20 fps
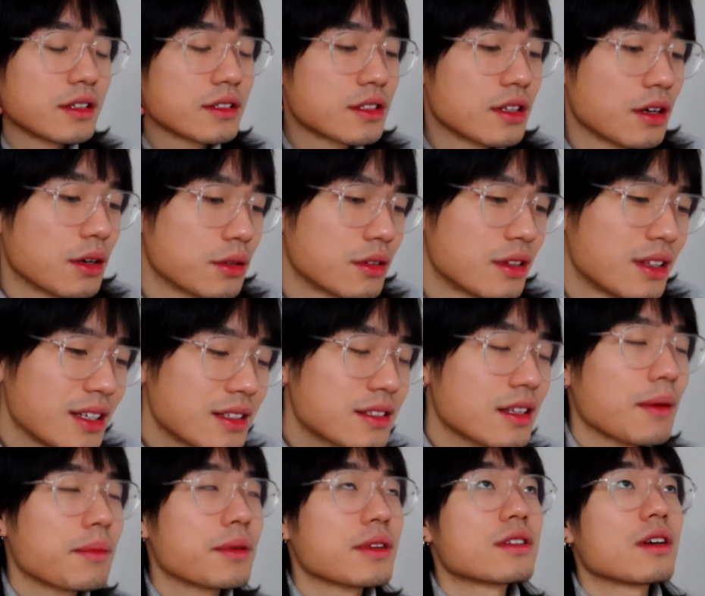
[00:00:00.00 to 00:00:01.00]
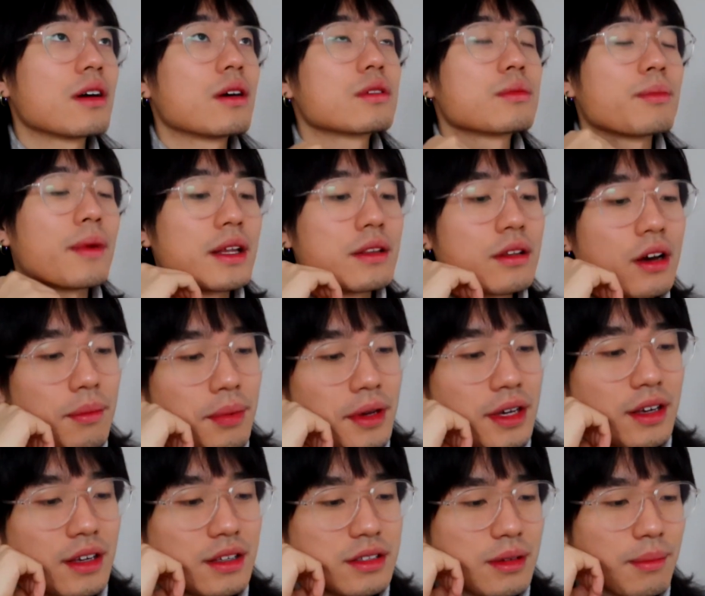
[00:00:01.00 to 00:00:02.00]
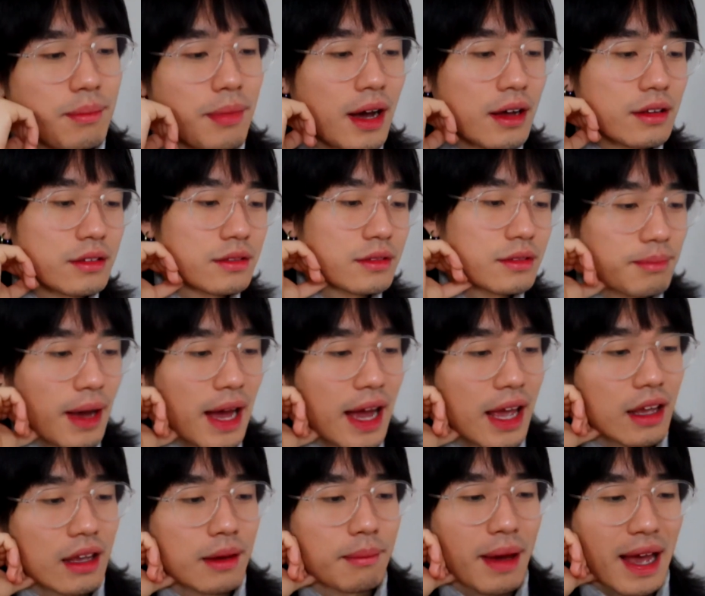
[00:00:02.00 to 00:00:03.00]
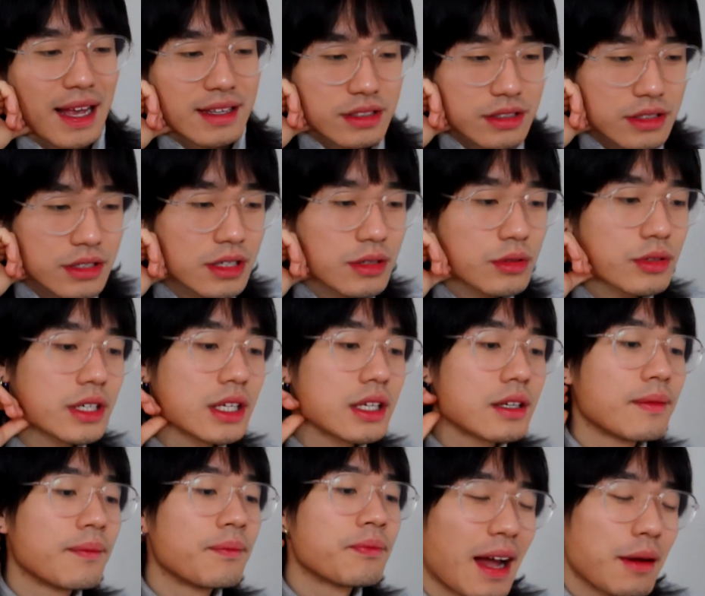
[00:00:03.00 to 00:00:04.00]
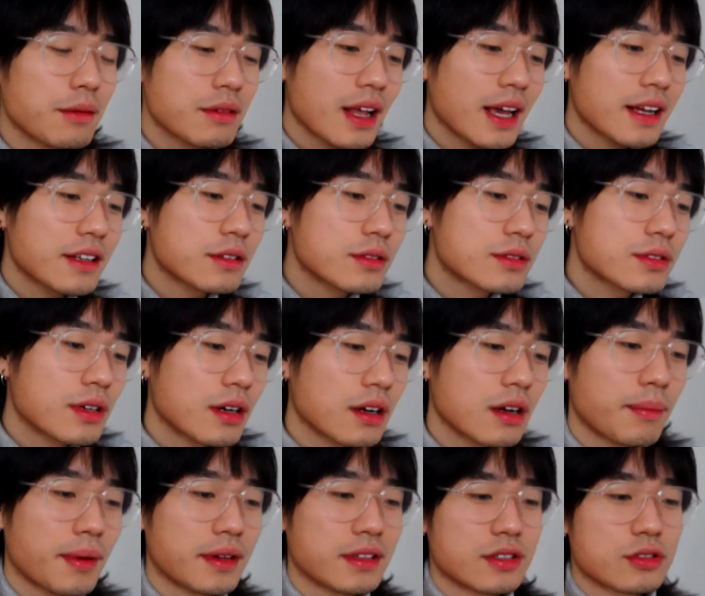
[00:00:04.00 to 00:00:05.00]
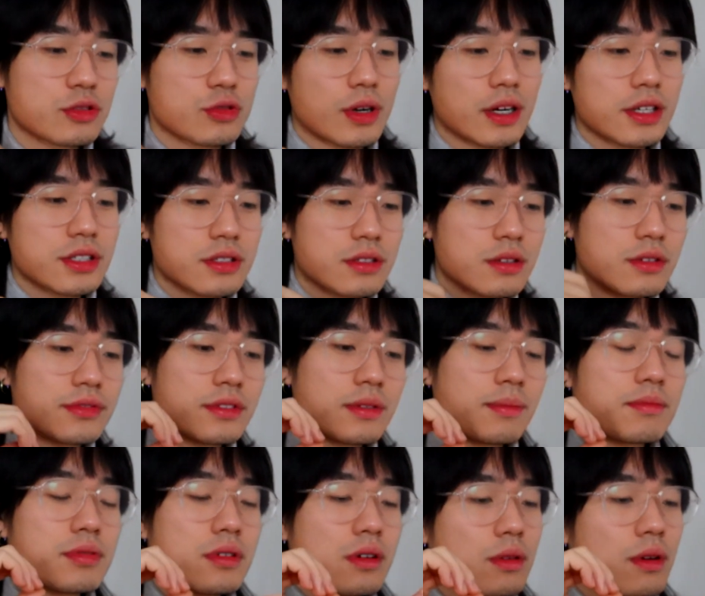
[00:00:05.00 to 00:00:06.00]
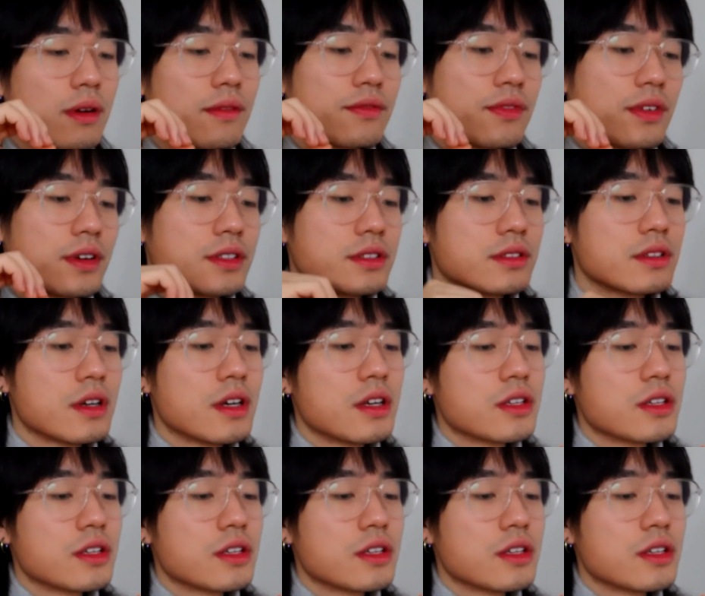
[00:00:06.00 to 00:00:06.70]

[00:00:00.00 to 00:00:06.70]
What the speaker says: So this episode, my topic is about my master's degree. I would like to talk about the structure of the program first.